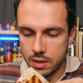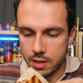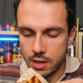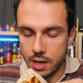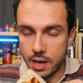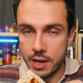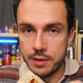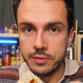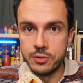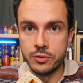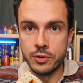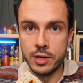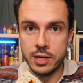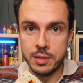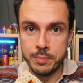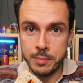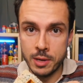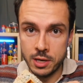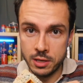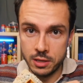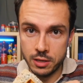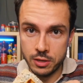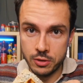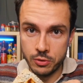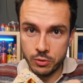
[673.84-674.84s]
I've tried
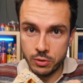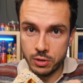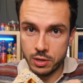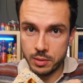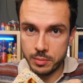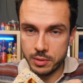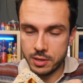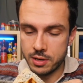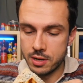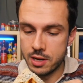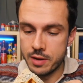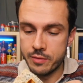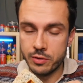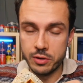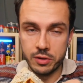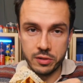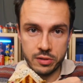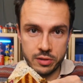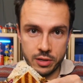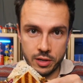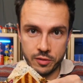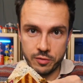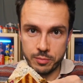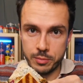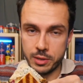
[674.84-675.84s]
many a Döner, but never a
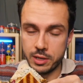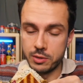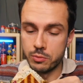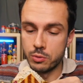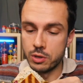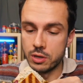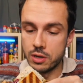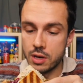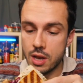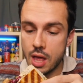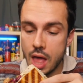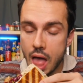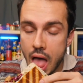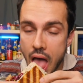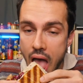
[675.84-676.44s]
self-made one.